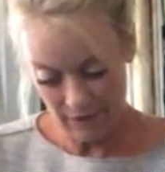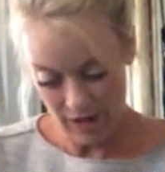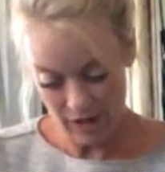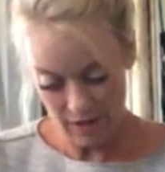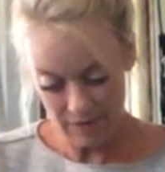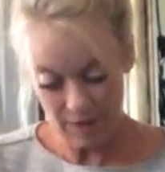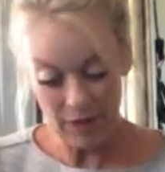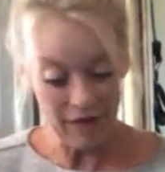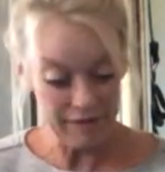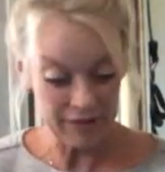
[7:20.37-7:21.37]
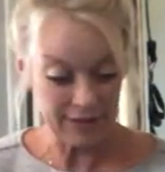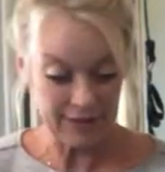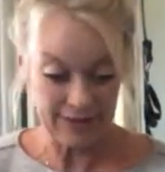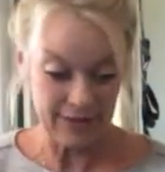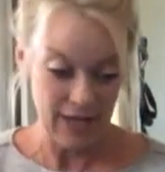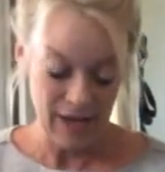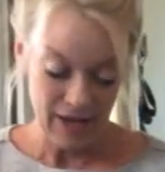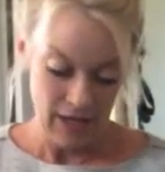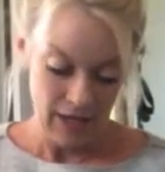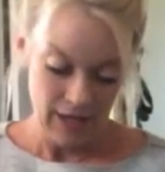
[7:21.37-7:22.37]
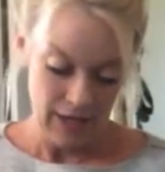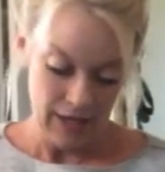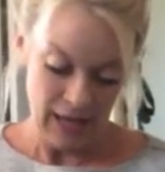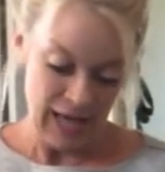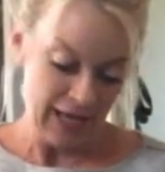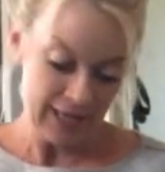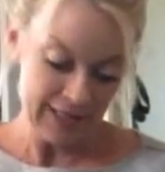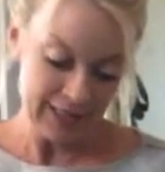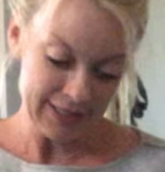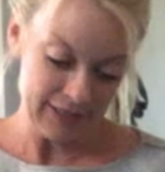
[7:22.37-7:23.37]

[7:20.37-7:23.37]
A buff is, I guess